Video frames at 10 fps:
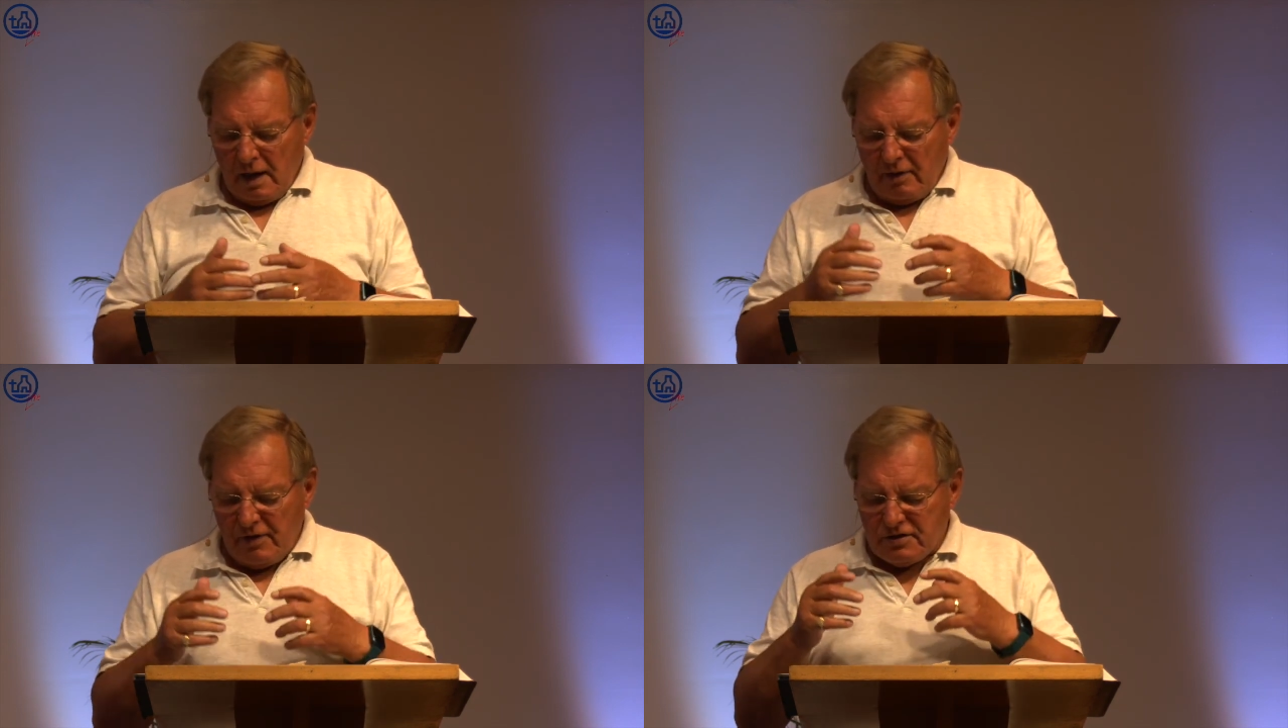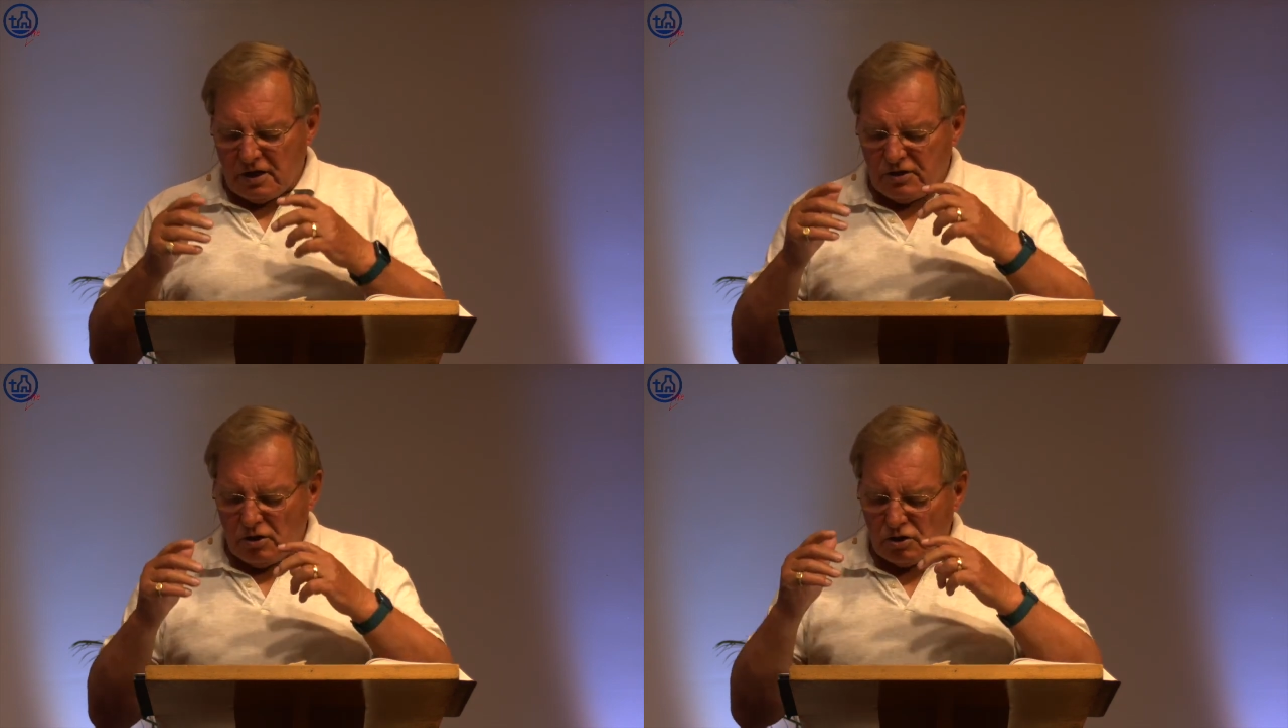This is
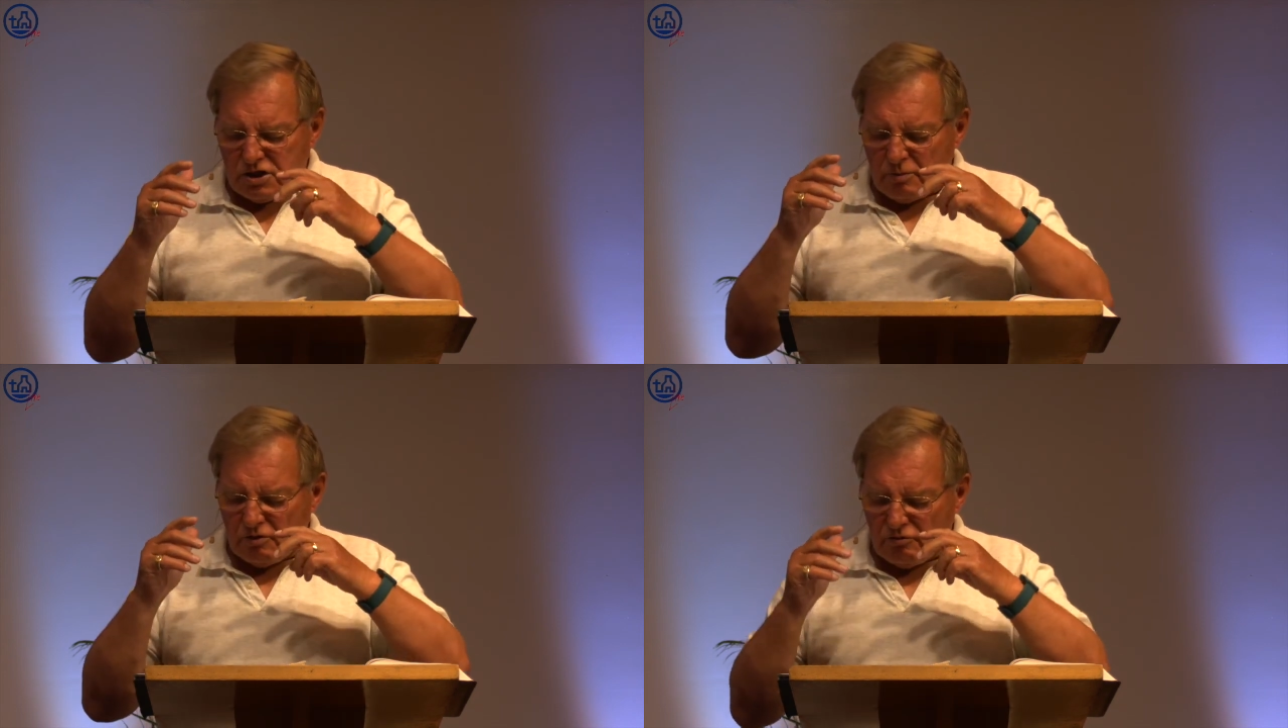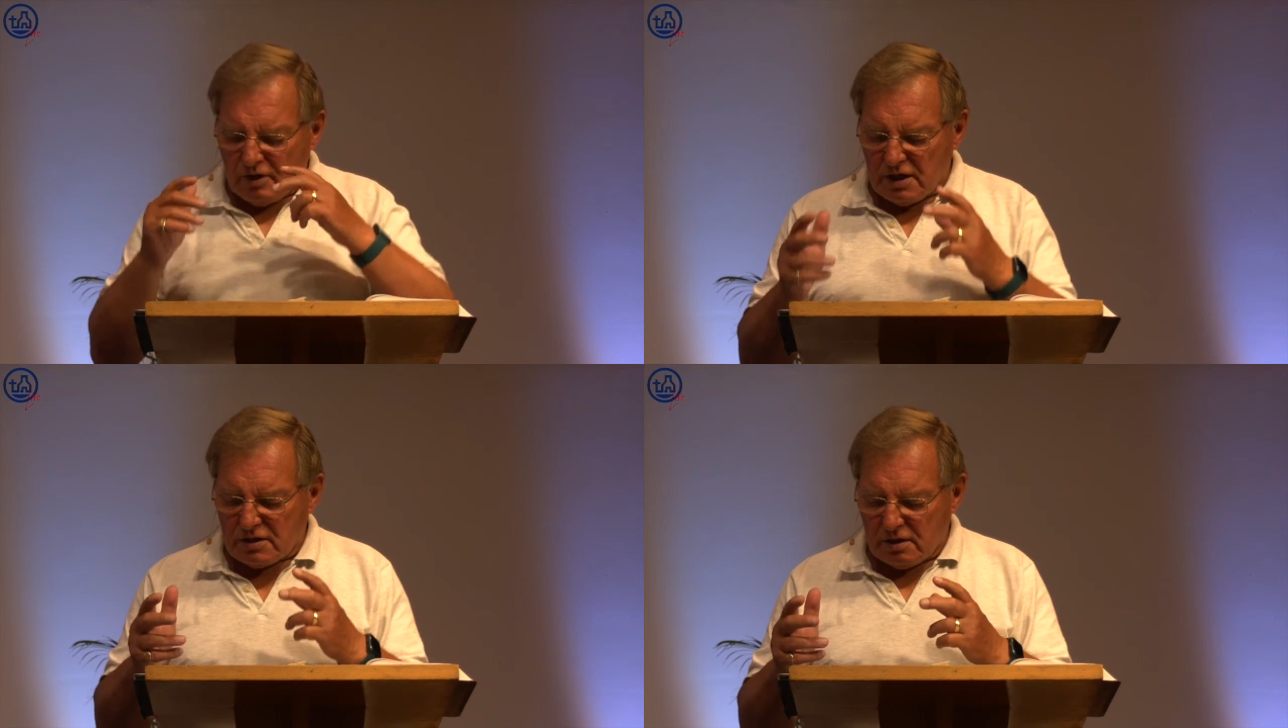the ultimate
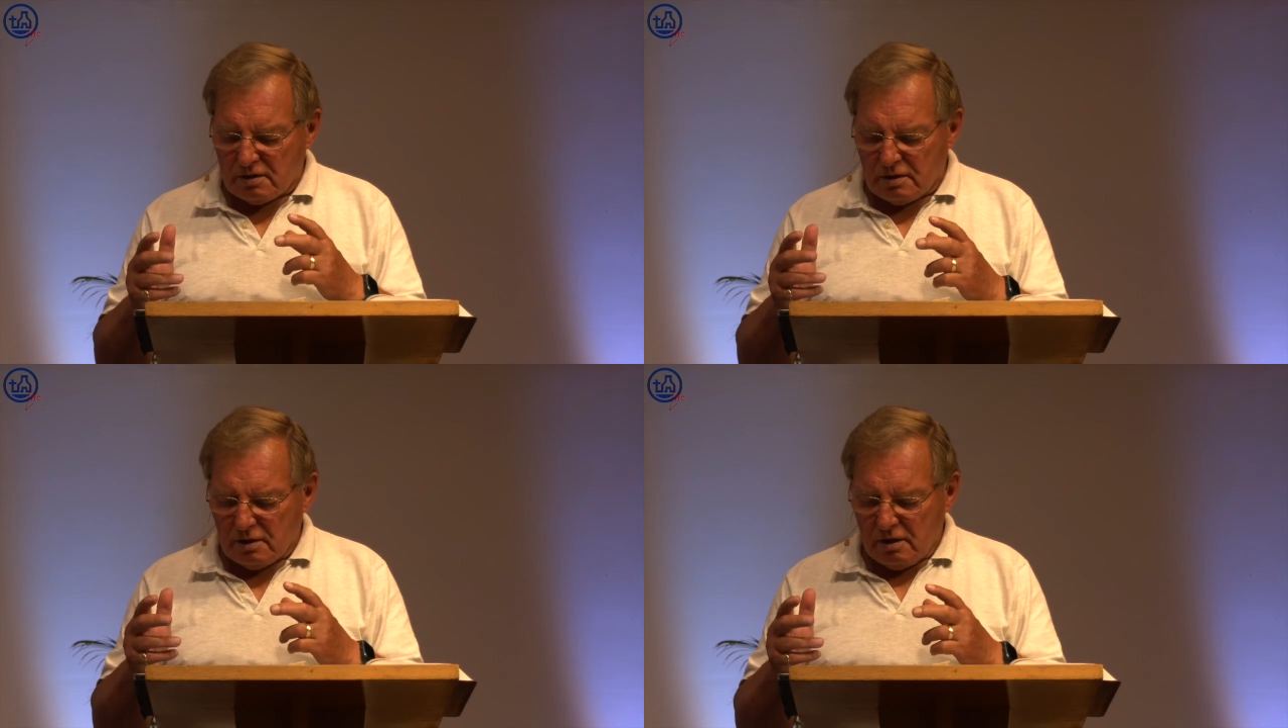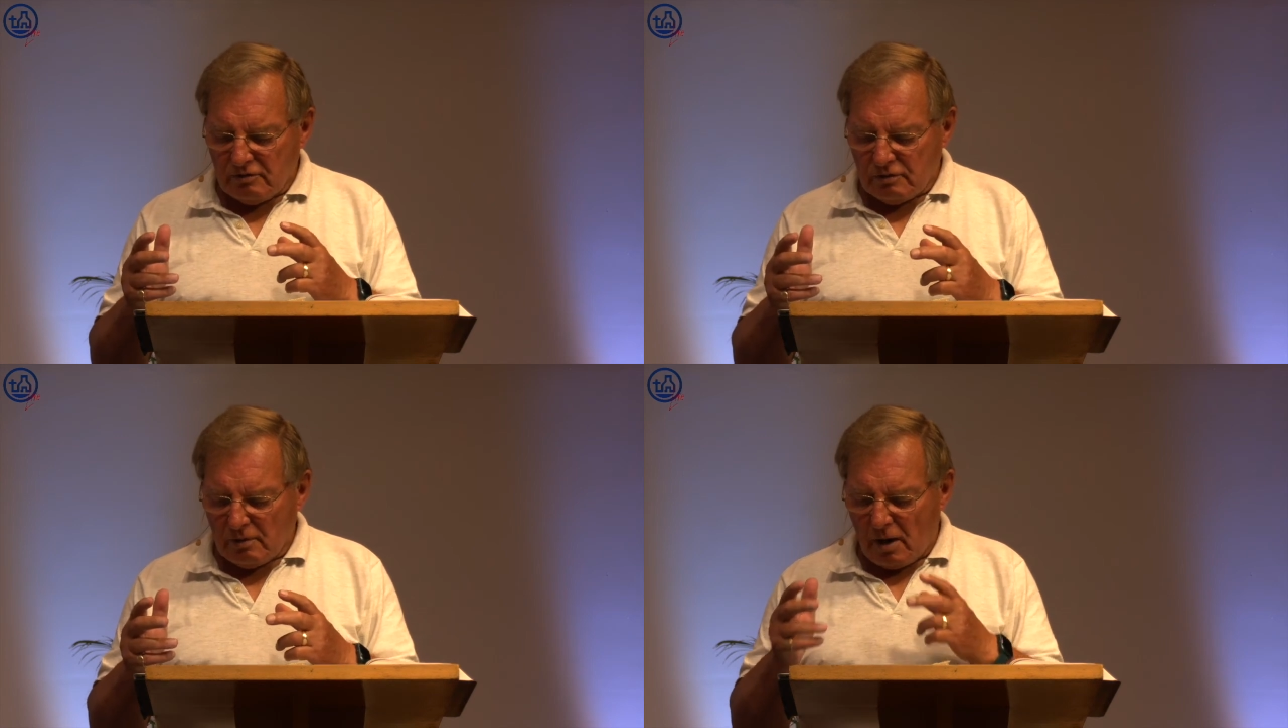reason,
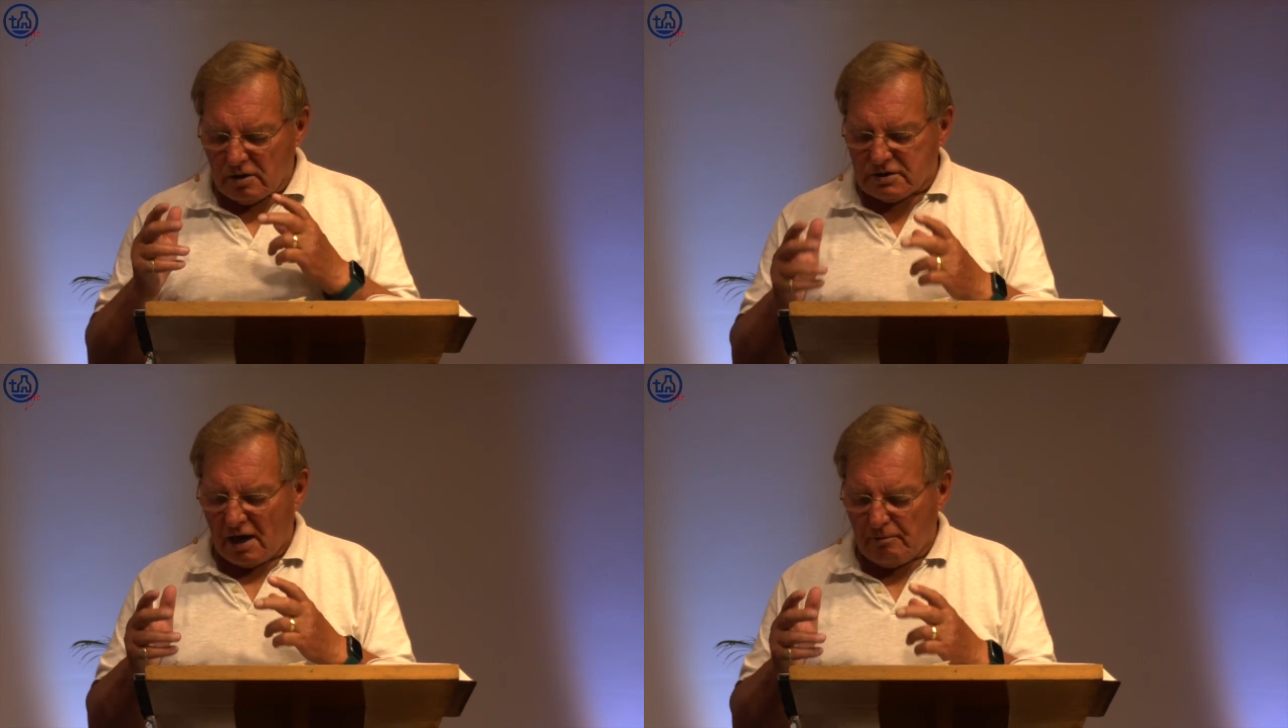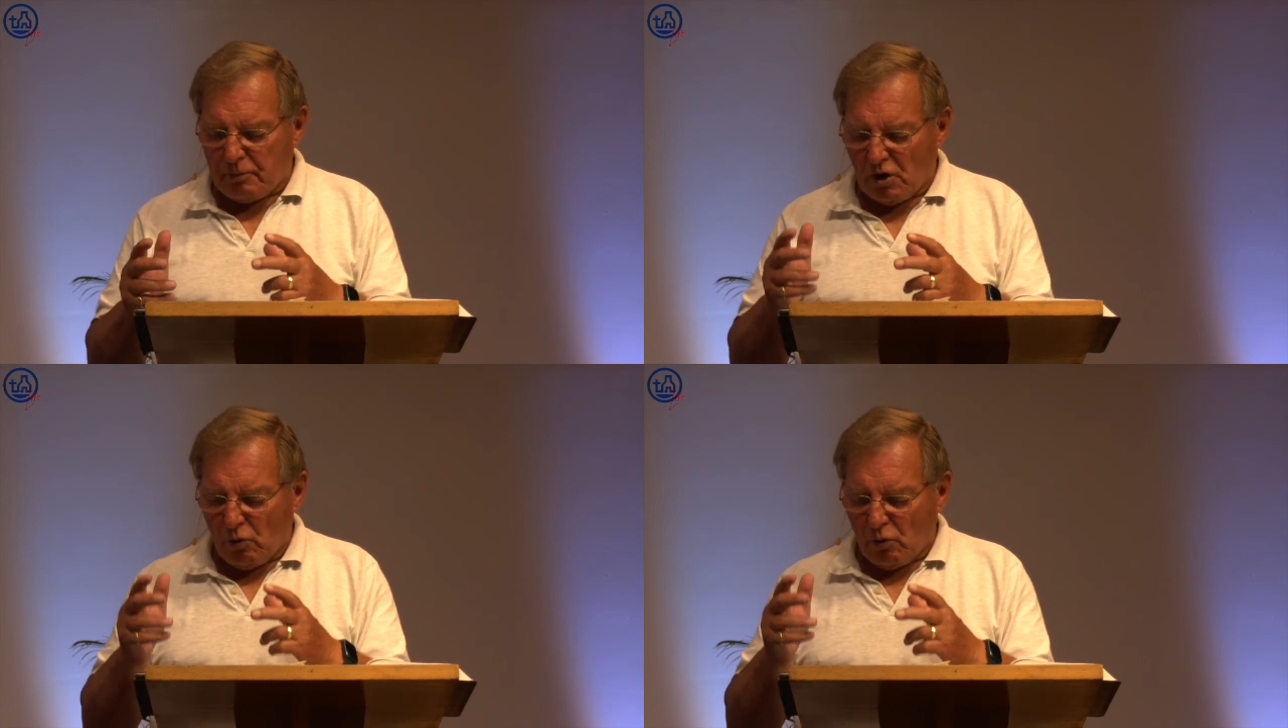from our standpoint,